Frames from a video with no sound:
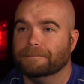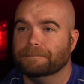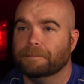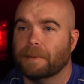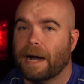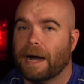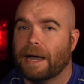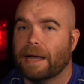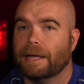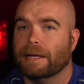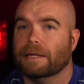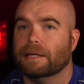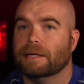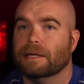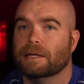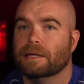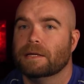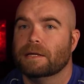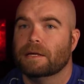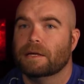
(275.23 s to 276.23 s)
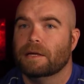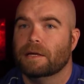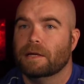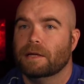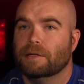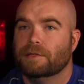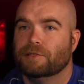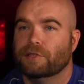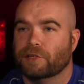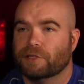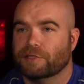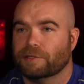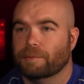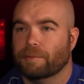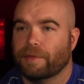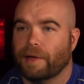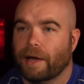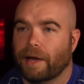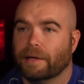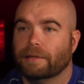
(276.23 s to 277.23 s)
Mine took some
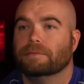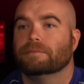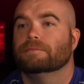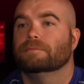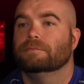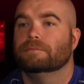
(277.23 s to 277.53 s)
thought,